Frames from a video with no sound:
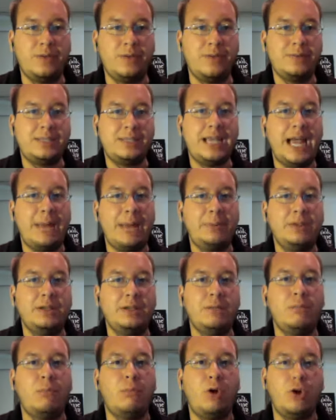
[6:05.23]
So if you have a
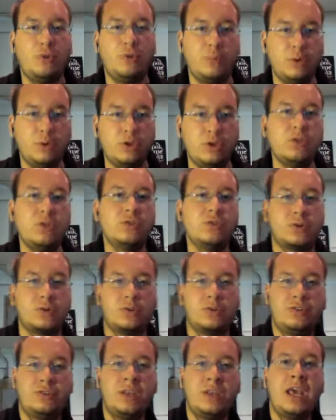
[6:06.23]
tablet, multiple
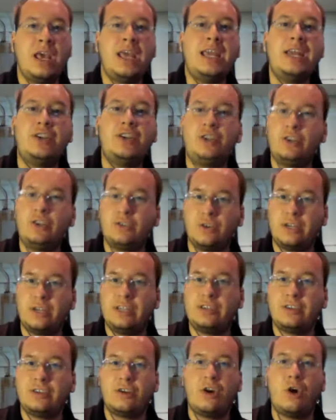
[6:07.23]
users. Each user
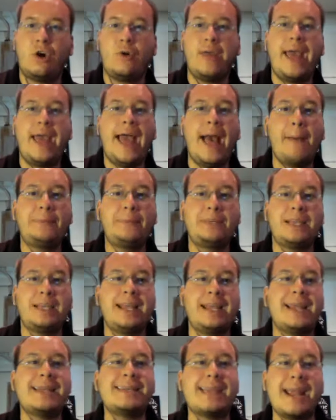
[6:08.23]
gets their own
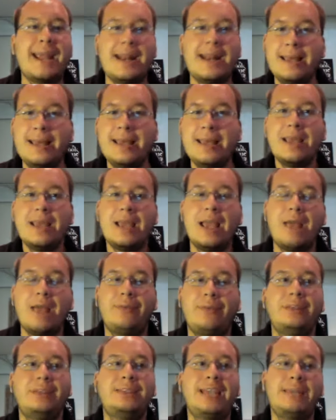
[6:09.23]
apps and data.
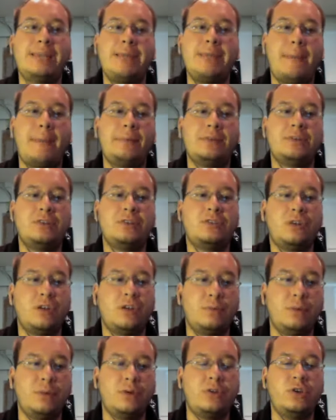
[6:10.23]
If the same app is
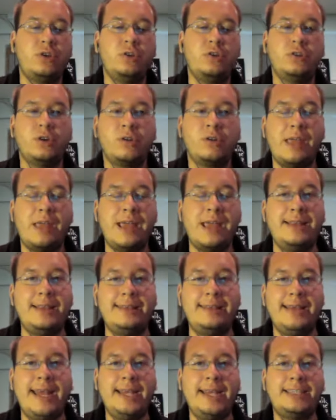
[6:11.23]
installed on both user,
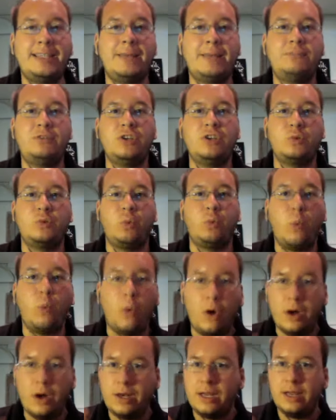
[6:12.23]
it takes up just
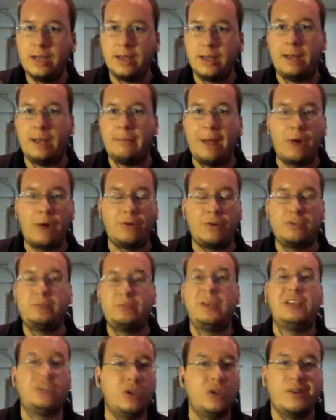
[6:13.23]
one amount of
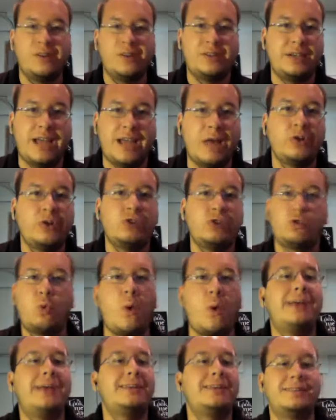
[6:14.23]
space. You don't have to download it
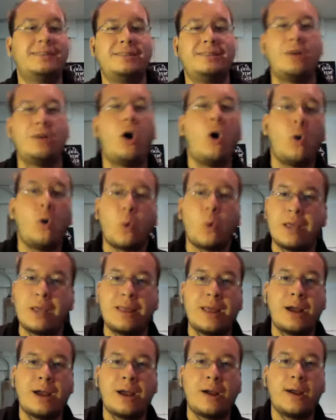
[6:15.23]
twice. It's
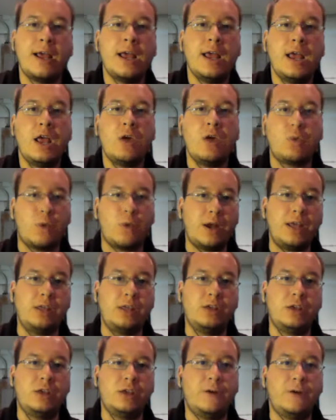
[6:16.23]
already there,
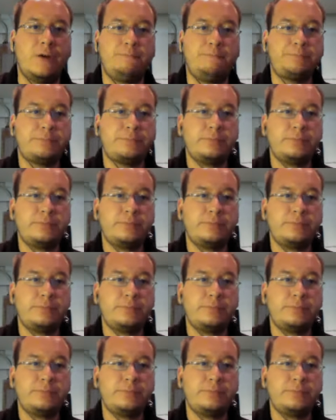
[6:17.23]
ready to go.